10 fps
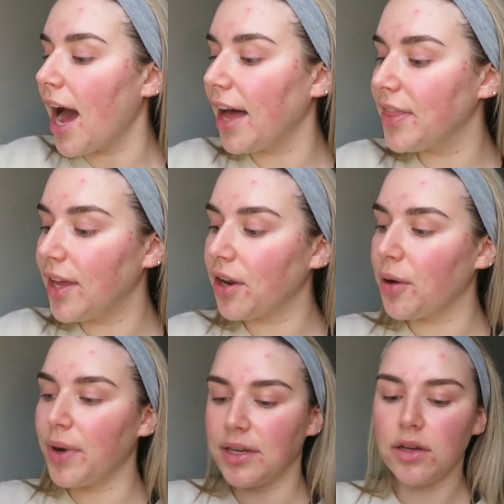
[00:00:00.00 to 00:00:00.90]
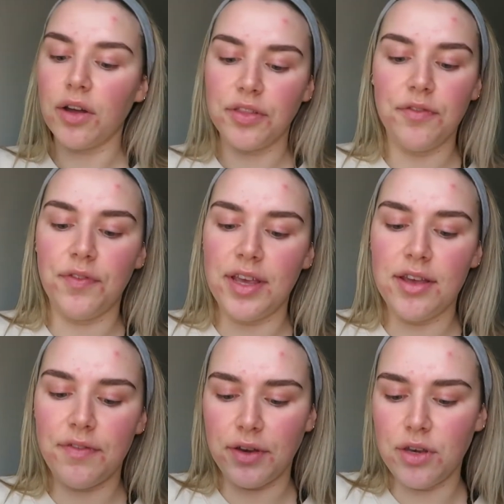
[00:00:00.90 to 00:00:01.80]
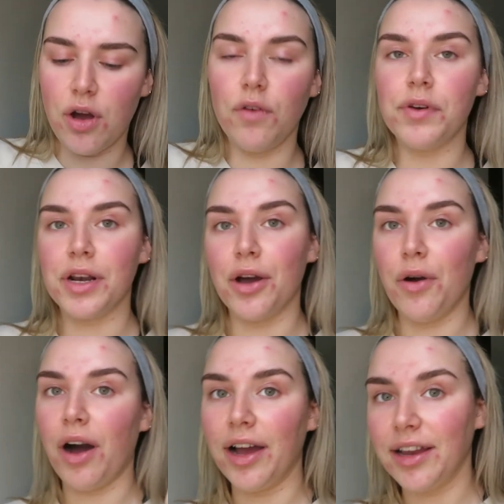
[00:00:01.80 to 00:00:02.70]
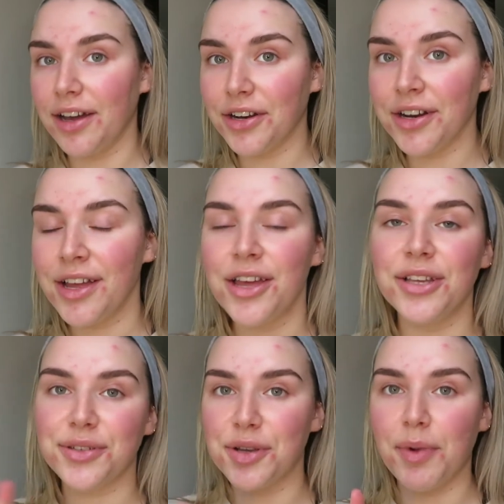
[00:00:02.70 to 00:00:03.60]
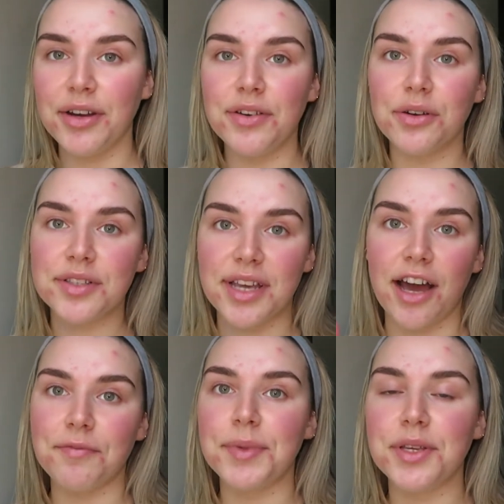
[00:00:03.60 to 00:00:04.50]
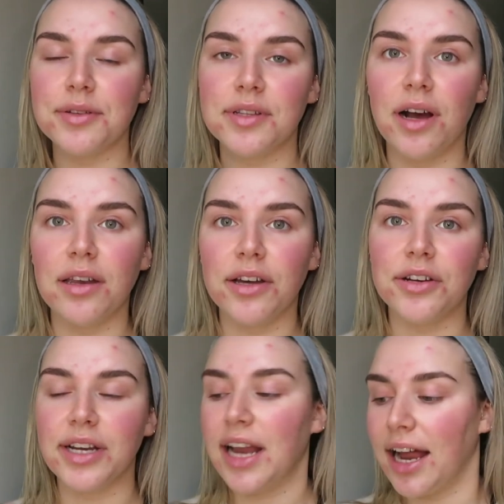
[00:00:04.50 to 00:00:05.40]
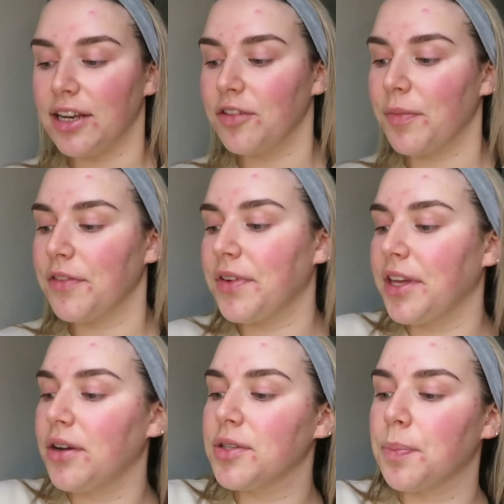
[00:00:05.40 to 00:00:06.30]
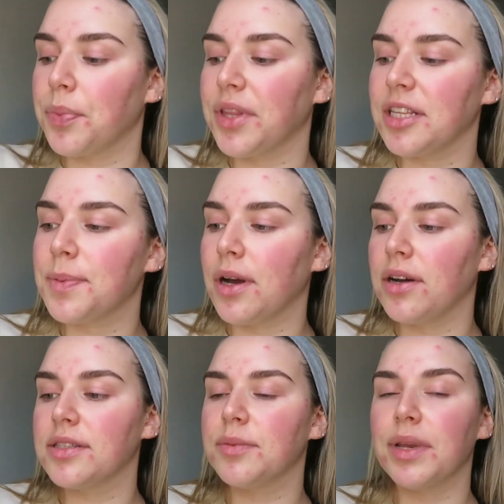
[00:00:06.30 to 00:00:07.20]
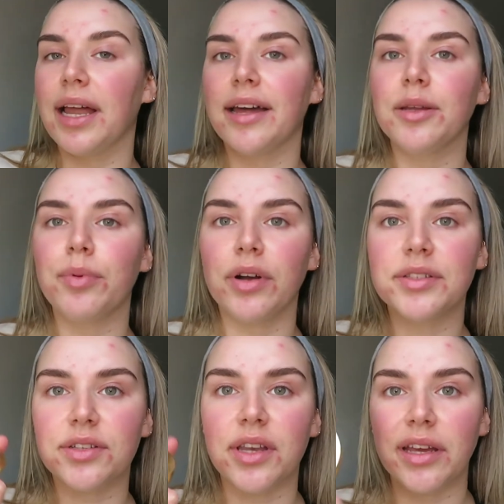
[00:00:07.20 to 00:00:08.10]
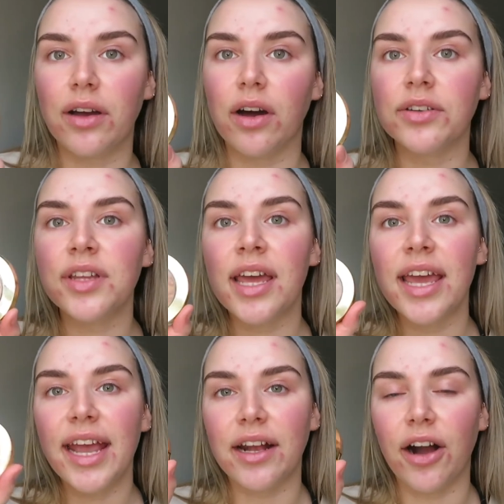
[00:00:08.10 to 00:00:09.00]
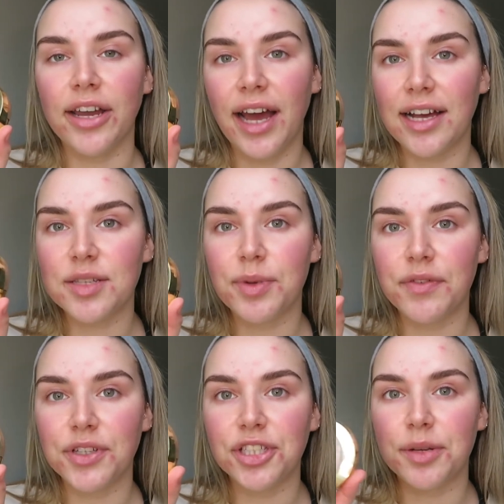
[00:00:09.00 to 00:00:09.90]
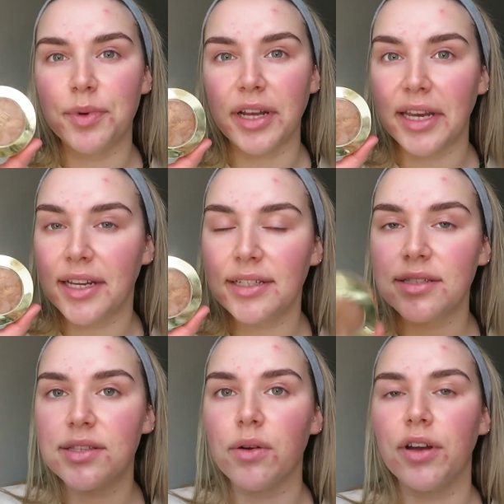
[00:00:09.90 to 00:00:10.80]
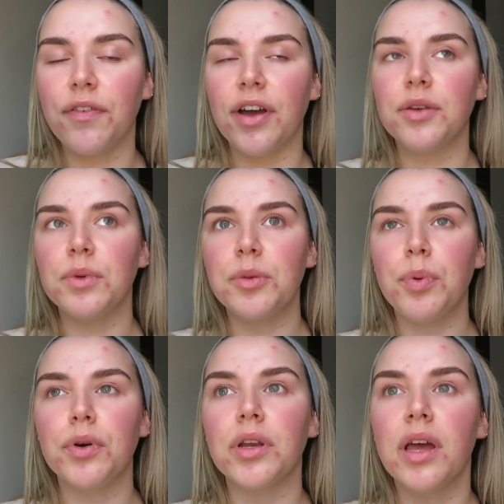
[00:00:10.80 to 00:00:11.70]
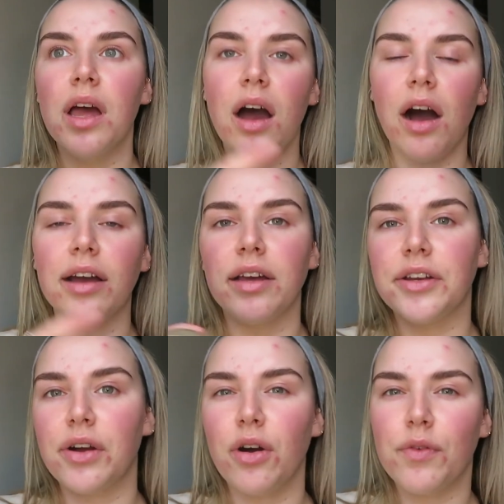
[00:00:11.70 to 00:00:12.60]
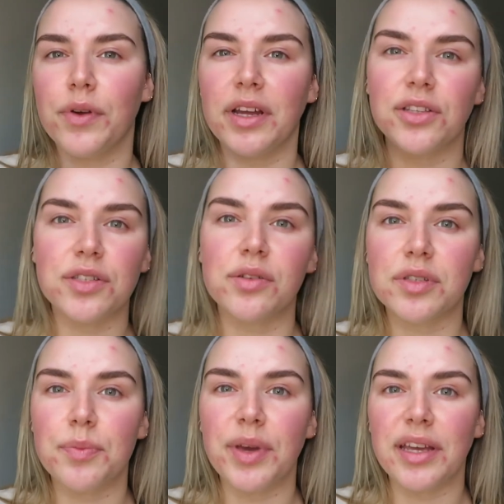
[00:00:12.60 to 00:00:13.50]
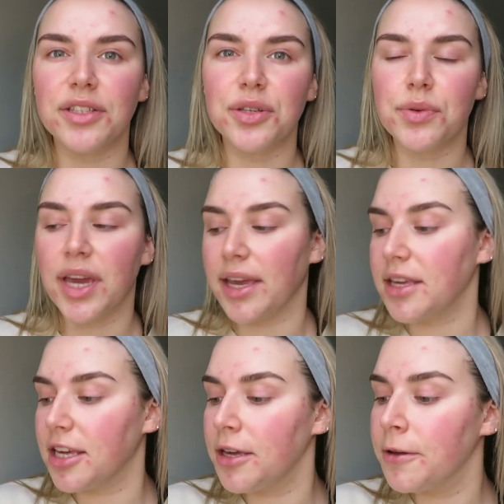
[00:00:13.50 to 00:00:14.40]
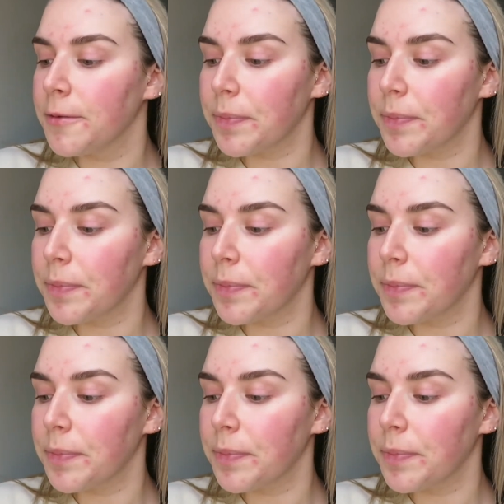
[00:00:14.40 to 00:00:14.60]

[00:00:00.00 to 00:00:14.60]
And then I went and got the Vieve Nova Glow highlighter. So you might have noticed I haven't been using highlighter in any of my videos, but that's because the Milani bronzer that I got, it kind of has a bit of a shimmer in it. So I find when you put highlighter over it, it just looks a bit too cakey.